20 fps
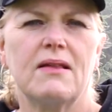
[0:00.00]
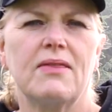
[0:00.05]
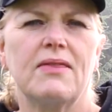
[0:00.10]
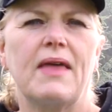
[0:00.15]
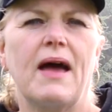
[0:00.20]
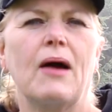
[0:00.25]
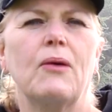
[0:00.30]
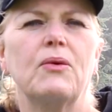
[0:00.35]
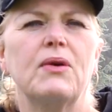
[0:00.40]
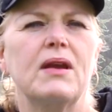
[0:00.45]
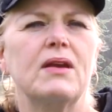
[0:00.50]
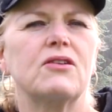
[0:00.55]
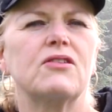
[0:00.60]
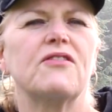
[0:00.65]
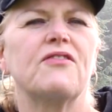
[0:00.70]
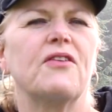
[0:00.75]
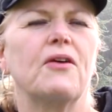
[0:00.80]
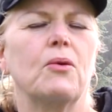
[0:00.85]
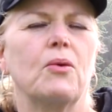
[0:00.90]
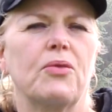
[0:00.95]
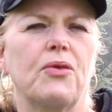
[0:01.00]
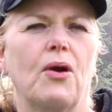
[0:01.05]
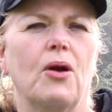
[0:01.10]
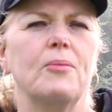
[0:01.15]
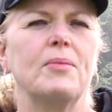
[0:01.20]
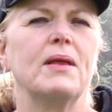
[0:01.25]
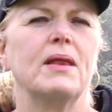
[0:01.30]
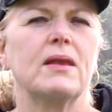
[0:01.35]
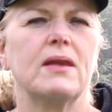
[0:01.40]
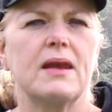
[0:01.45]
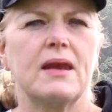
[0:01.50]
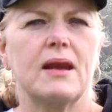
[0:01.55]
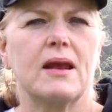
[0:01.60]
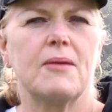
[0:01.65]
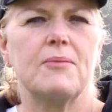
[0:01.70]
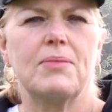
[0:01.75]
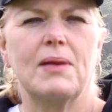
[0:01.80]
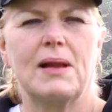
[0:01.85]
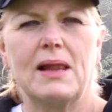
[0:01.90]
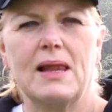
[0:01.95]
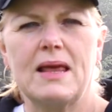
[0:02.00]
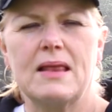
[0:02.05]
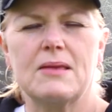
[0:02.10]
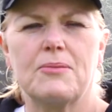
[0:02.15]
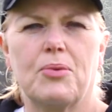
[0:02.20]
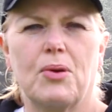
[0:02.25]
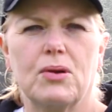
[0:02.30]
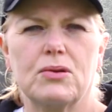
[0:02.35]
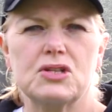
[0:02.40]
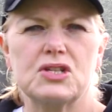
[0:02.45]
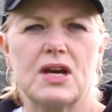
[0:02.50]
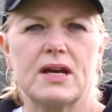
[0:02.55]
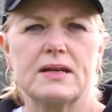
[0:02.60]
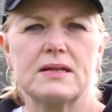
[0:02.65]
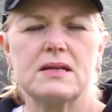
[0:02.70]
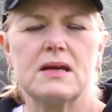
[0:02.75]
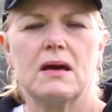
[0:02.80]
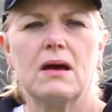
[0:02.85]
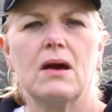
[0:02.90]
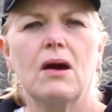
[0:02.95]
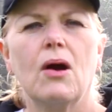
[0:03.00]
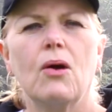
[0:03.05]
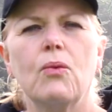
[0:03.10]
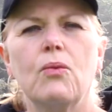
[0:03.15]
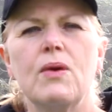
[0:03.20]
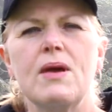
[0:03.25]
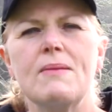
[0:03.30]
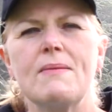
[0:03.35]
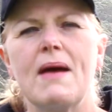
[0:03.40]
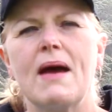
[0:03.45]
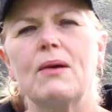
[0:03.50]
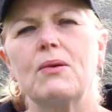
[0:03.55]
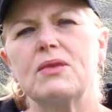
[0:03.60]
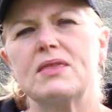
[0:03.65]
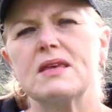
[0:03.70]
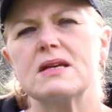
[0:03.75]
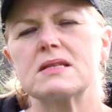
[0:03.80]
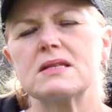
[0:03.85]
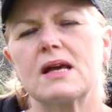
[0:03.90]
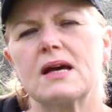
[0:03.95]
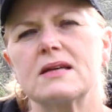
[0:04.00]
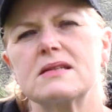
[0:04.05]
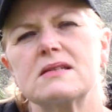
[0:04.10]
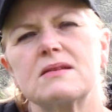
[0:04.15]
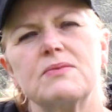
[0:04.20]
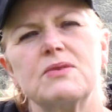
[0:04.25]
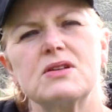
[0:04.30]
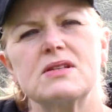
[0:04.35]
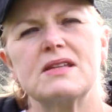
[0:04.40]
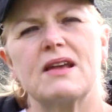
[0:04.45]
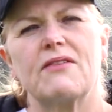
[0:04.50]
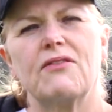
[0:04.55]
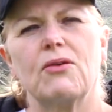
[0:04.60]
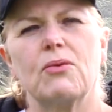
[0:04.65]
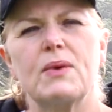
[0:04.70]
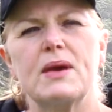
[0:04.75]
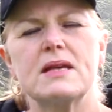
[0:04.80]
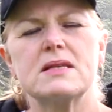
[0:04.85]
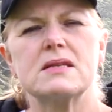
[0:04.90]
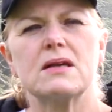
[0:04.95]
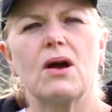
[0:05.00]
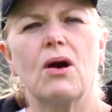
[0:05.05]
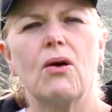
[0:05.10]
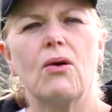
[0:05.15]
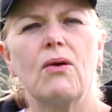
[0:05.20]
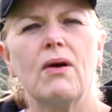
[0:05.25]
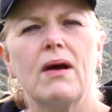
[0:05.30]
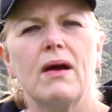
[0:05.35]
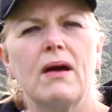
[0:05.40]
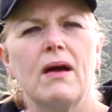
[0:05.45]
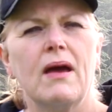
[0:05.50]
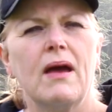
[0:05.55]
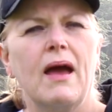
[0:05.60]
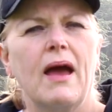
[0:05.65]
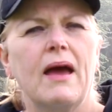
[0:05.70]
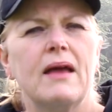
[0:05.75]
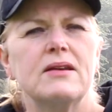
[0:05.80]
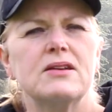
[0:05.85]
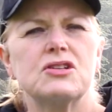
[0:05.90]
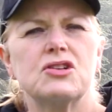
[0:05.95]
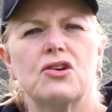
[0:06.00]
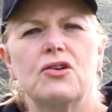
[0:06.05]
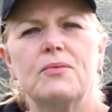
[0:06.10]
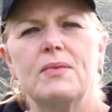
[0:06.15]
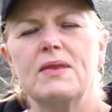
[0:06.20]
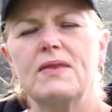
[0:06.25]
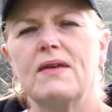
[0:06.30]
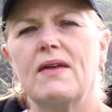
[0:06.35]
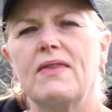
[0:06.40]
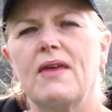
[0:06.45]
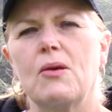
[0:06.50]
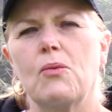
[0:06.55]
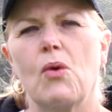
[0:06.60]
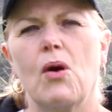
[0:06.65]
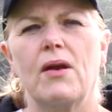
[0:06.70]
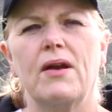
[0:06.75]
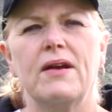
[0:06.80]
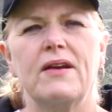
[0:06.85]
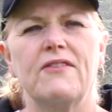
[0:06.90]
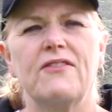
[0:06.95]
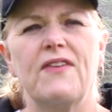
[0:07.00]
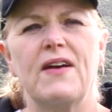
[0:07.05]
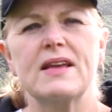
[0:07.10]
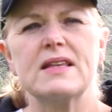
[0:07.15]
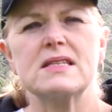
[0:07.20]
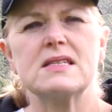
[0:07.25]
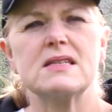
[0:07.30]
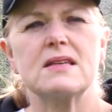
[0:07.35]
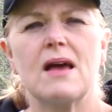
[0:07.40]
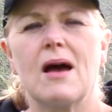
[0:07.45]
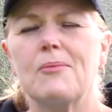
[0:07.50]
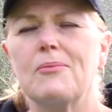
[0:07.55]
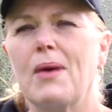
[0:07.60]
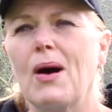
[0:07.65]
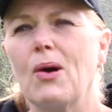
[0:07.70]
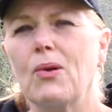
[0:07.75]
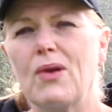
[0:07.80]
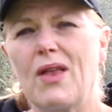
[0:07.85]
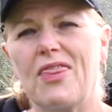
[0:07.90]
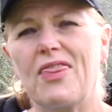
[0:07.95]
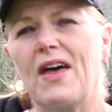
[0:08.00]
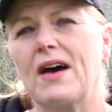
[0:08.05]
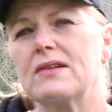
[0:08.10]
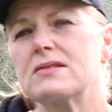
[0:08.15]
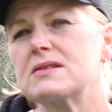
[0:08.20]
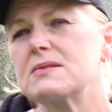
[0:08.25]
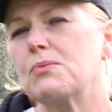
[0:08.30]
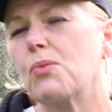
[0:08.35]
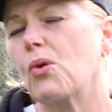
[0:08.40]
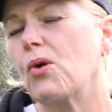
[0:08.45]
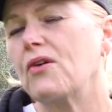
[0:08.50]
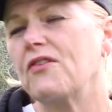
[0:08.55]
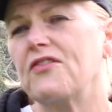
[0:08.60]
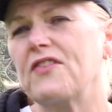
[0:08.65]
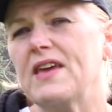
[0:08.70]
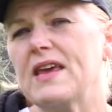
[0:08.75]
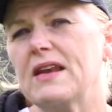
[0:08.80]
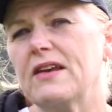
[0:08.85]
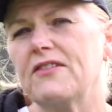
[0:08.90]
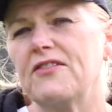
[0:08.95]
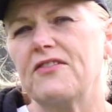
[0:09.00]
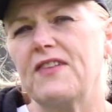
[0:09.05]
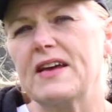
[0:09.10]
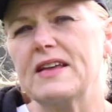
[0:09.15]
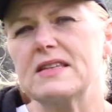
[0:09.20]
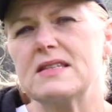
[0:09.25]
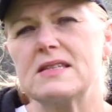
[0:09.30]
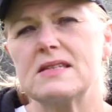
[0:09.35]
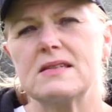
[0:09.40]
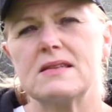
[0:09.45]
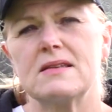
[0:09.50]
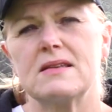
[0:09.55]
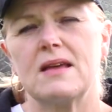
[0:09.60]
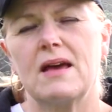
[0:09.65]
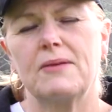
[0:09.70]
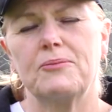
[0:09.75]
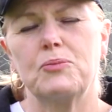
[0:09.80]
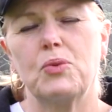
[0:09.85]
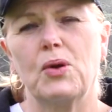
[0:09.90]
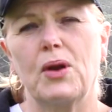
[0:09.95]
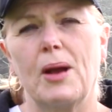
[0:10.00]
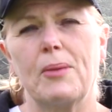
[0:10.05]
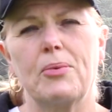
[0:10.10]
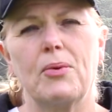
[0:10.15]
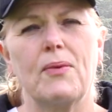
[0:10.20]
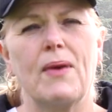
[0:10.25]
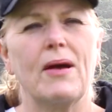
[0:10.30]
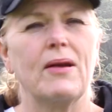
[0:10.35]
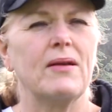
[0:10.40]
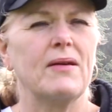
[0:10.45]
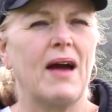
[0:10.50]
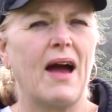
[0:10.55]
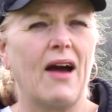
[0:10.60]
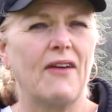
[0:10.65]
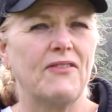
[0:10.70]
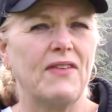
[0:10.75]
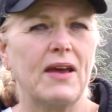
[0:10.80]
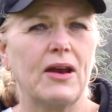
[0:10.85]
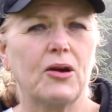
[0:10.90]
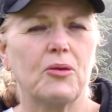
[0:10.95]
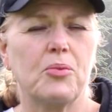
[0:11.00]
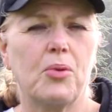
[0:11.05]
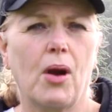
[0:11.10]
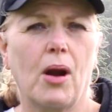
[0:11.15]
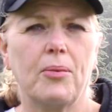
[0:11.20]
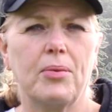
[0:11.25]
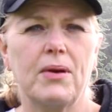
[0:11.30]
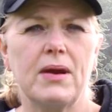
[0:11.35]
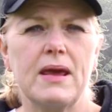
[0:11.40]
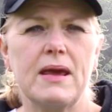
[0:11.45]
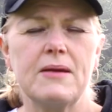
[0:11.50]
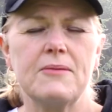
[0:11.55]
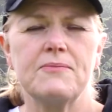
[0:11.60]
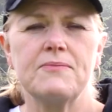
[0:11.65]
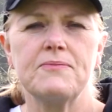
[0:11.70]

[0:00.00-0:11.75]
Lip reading: that would interfere with our ability to complete the project. We met with this customer several weeks ago and determined that they wanted a fence, about 1,000 board feet of fence put up around a half-acre property.